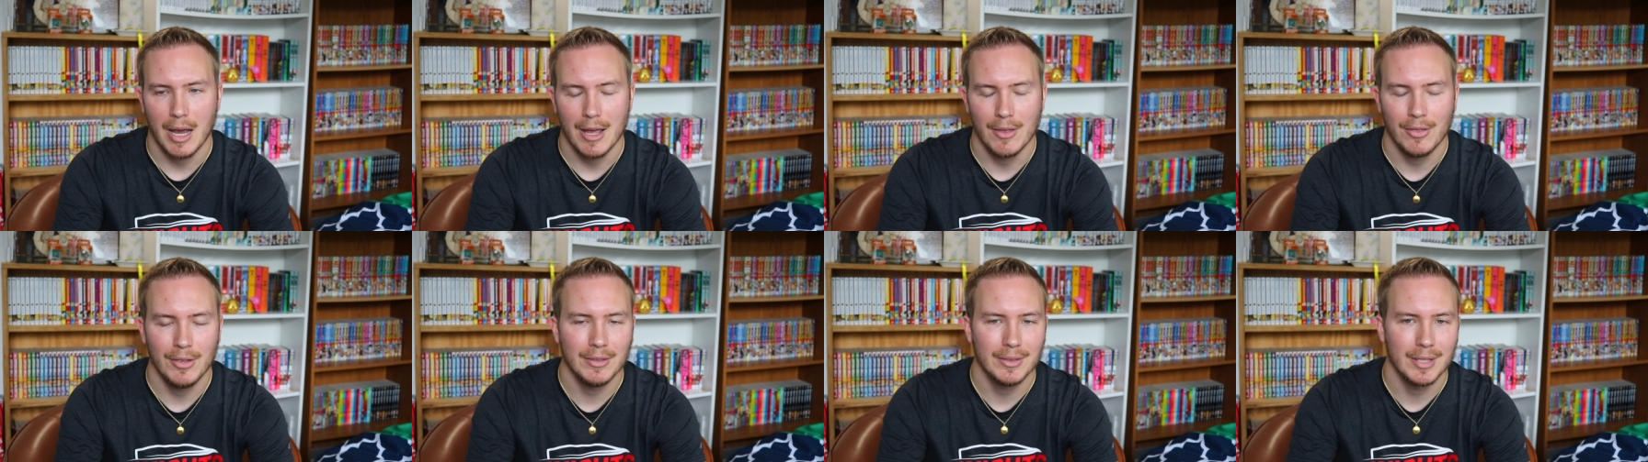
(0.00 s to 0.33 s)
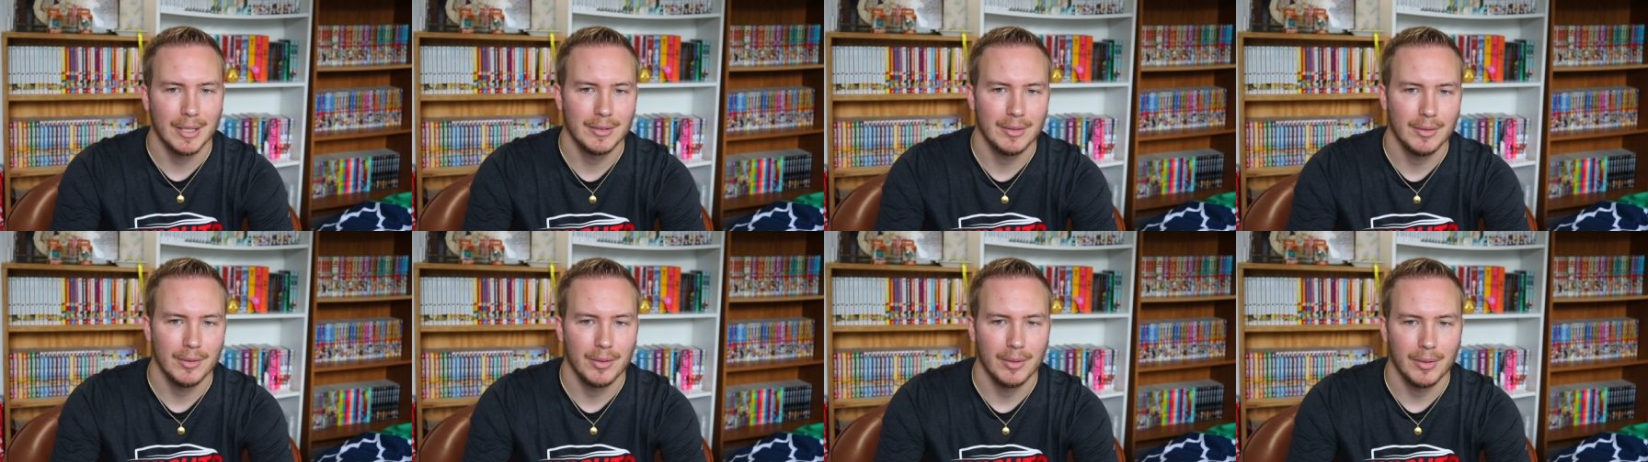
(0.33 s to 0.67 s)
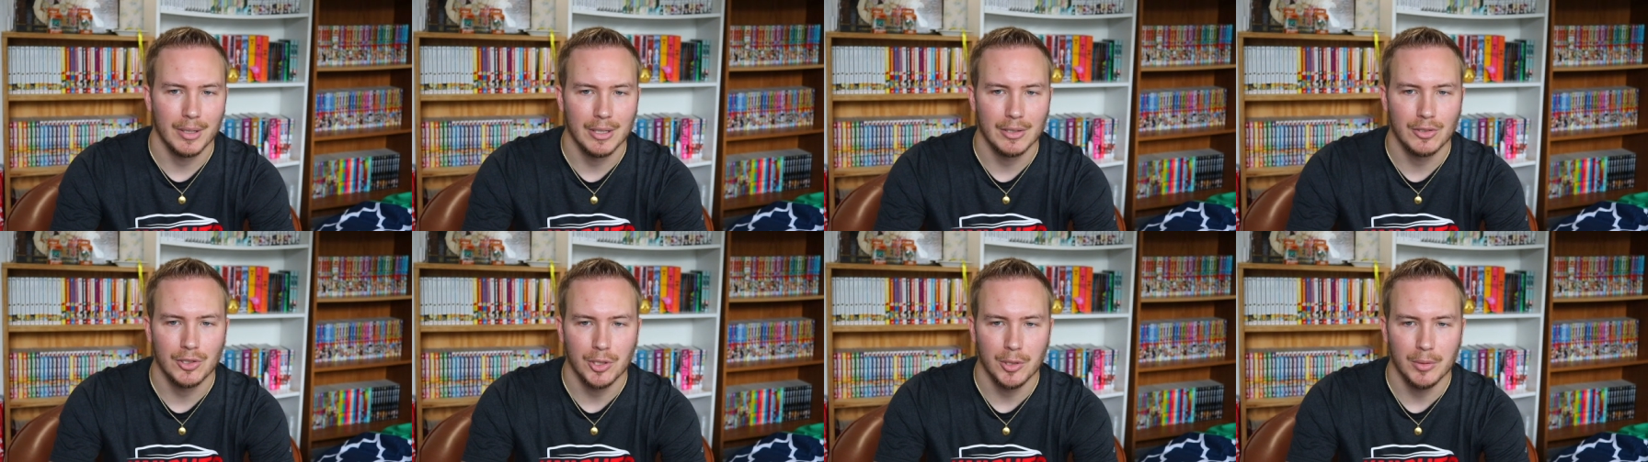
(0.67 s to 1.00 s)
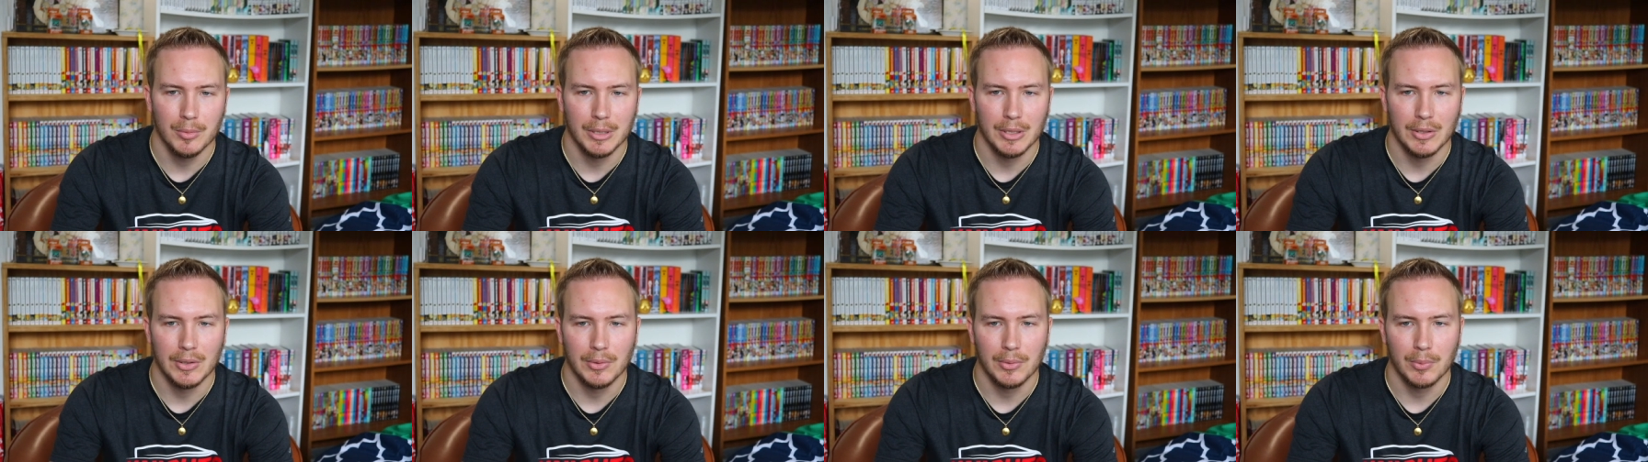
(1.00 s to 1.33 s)
I think that's another
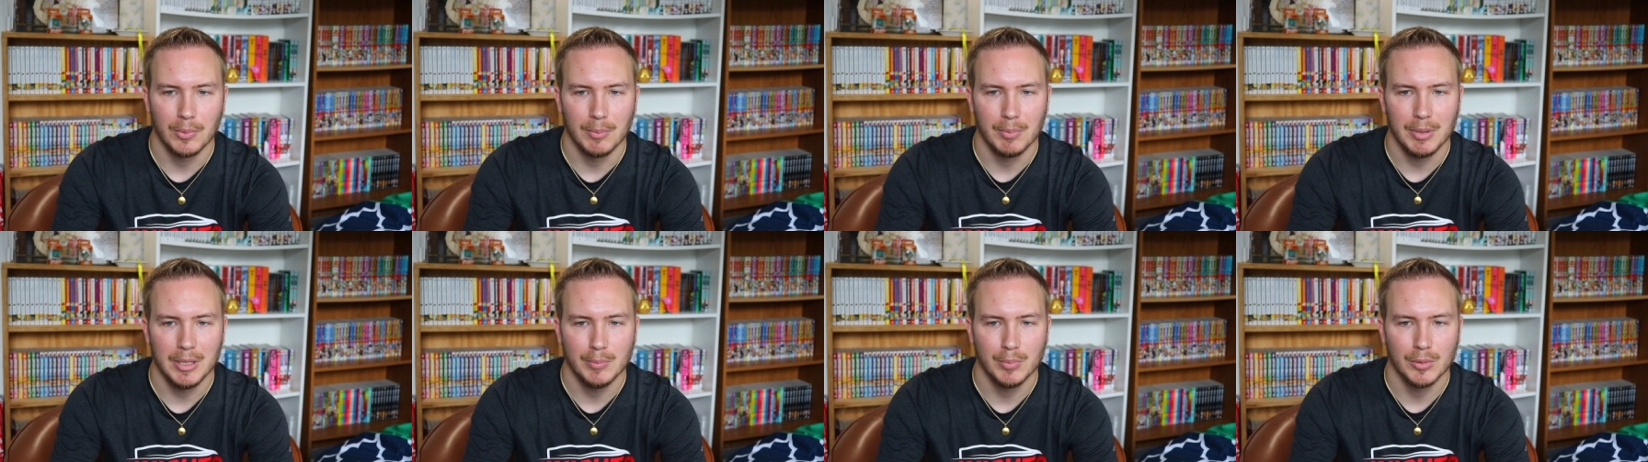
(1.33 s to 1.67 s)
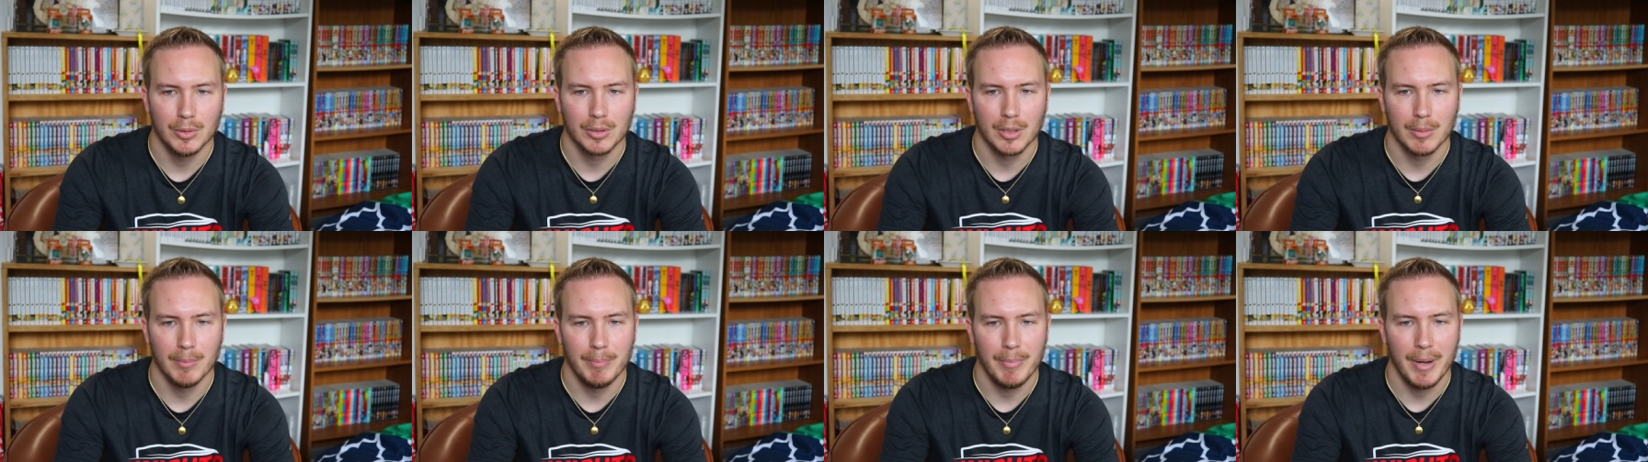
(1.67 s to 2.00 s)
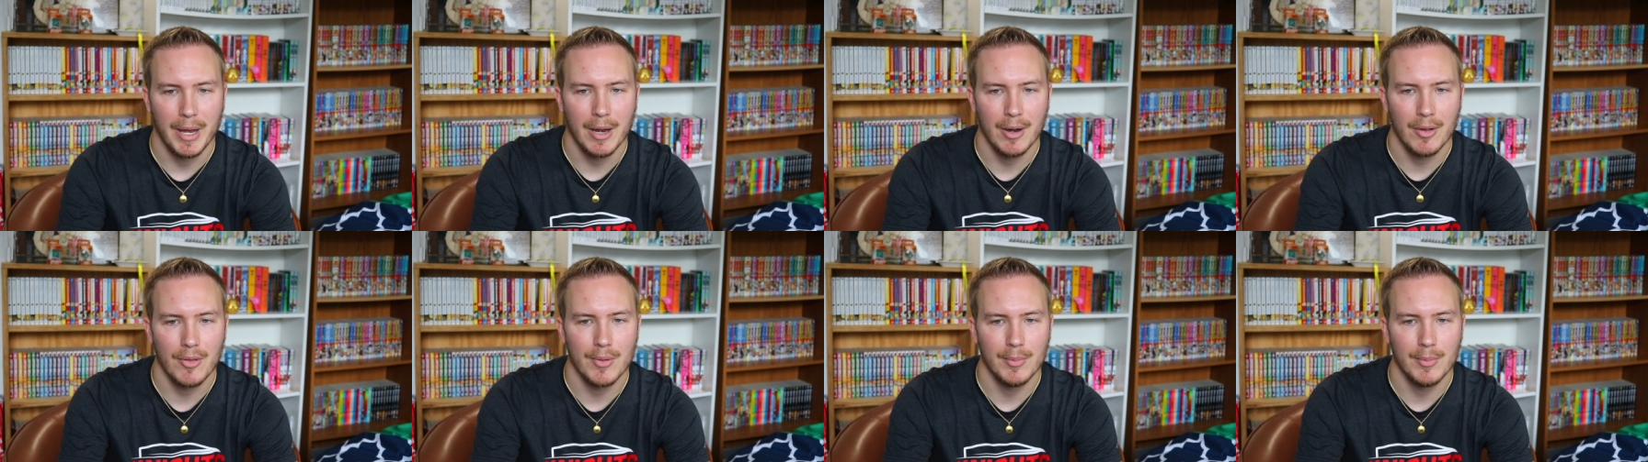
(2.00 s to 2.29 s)
issue is when people compare